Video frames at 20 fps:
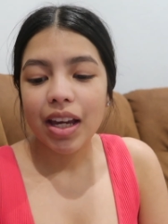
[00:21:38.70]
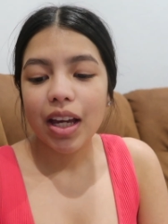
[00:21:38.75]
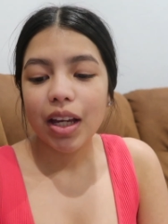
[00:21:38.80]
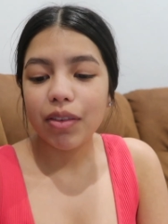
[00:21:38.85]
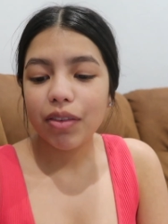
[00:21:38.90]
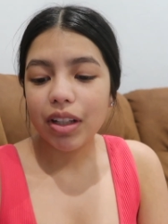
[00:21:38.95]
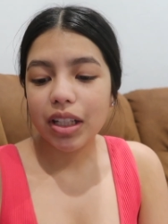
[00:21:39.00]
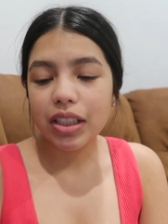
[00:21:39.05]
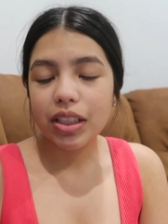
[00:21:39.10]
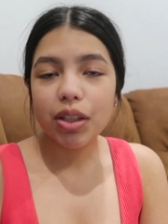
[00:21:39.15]

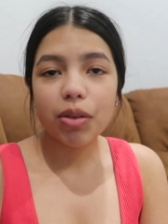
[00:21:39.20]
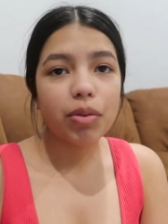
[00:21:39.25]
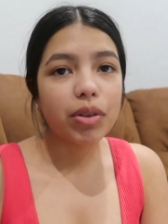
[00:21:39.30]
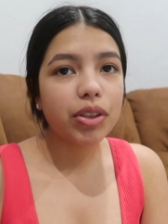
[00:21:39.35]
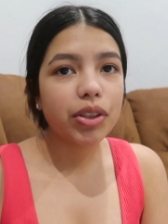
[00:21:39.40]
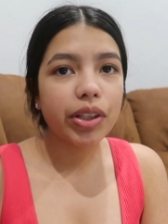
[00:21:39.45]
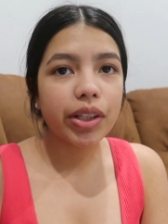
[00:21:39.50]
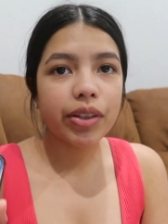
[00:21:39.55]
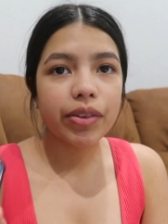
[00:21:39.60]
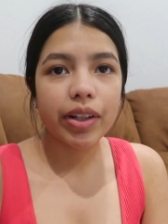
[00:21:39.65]
If you guys are
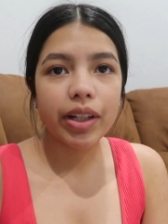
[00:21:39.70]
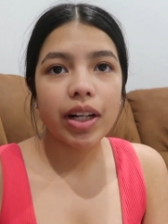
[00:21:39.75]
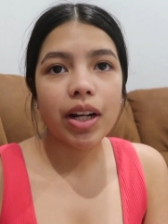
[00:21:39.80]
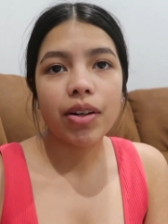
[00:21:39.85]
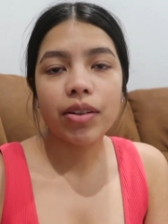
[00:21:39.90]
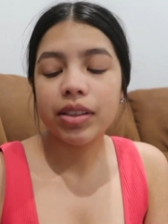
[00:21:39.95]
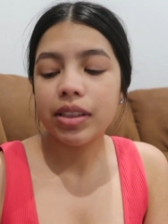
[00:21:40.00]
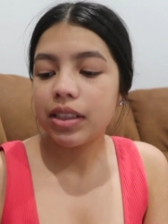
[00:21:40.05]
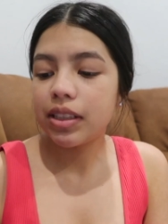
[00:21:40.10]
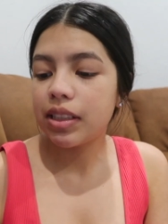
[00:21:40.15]
wondering right
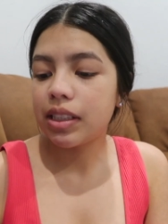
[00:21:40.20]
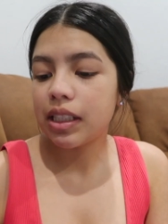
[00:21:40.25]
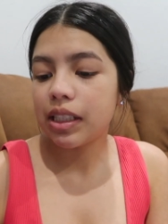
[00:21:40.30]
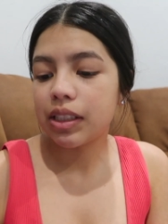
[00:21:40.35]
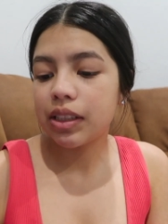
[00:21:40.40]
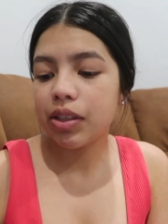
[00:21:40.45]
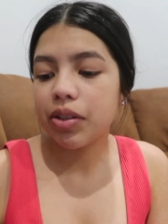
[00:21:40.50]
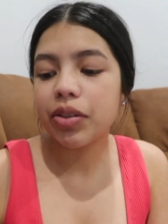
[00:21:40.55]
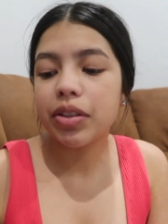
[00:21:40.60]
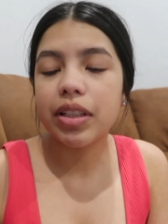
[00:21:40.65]
now it's
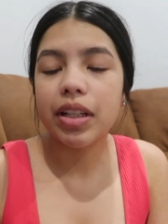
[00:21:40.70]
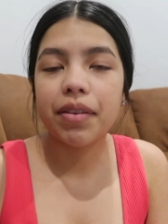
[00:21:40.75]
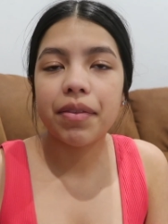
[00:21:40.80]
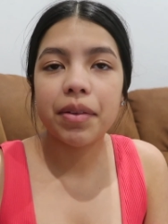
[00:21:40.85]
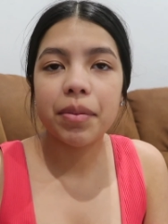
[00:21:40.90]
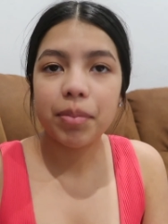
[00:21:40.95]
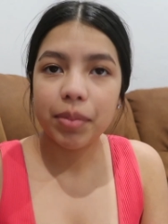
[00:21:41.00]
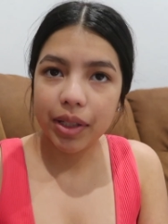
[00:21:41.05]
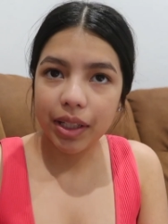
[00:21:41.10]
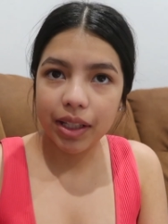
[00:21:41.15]

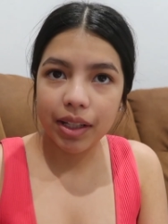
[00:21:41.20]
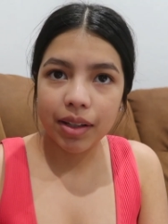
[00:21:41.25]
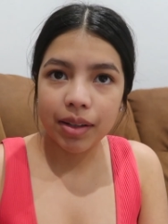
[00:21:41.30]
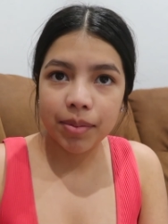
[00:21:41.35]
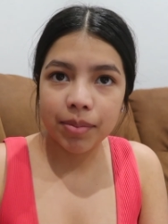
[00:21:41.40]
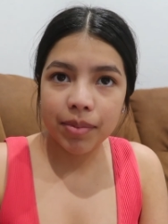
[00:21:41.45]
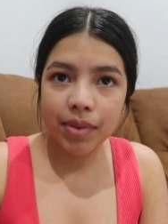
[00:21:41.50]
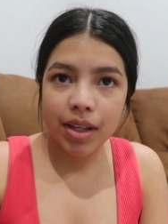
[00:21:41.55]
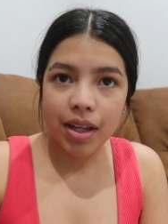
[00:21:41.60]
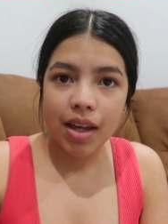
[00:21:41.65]
6.07
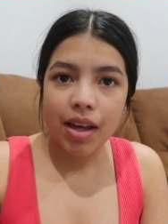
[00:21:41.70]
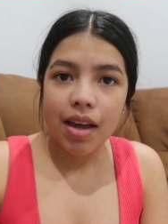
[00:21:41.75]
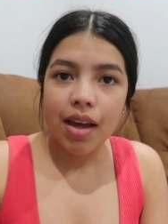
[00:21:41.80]
p.m